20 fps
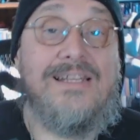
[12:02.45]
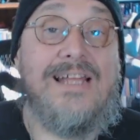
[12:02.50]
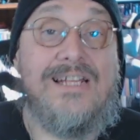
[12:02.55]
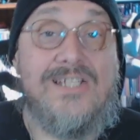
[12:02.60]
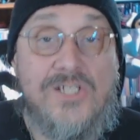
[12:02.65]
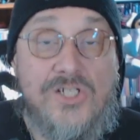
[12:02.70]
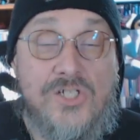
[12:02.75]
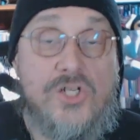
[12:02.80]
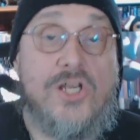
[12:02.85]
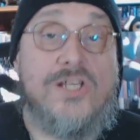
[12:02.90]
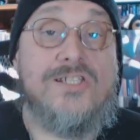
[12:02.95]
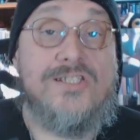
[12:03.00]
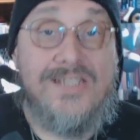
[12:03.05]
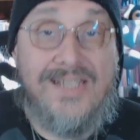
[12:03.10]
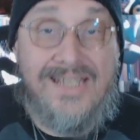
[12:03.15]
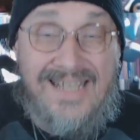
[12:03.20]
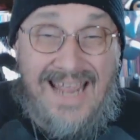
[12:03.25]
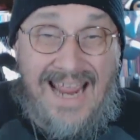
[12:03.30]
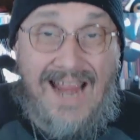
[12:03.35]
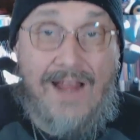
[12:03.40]
That's just
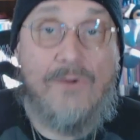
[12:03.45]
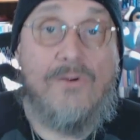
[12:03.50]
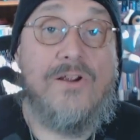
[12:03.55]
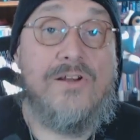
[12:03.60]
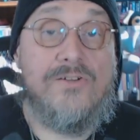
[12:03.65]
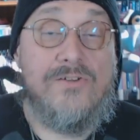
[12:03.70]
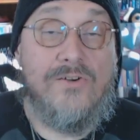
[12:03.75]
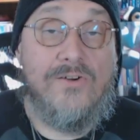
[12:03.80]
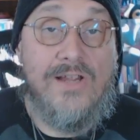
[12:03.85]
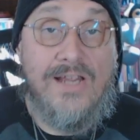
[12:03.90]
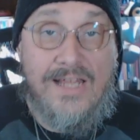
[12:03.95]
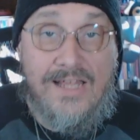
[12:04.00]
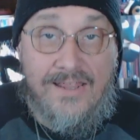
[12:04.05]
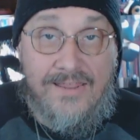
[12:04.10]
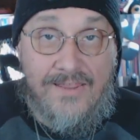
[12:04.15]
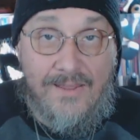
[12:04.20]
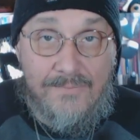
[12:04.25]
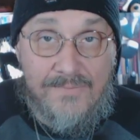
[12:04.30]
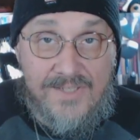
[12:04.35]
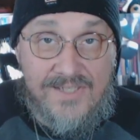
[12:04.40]
the character
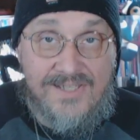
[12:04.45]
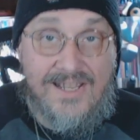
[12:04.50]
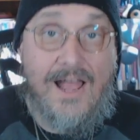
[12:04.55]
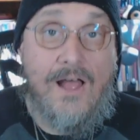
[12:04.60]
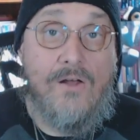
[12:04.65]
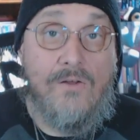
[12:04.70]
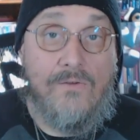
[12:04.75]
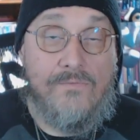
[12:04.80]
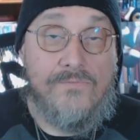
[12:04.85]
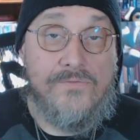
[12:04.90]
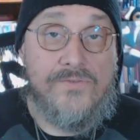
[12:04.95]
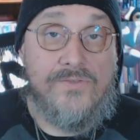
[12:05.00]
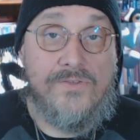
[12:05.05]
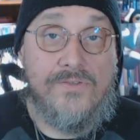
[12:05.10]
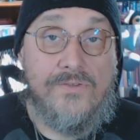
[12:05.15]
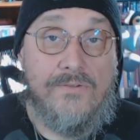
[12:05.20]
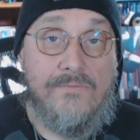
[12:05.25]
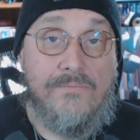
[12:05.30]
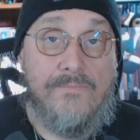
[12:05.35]
themselves.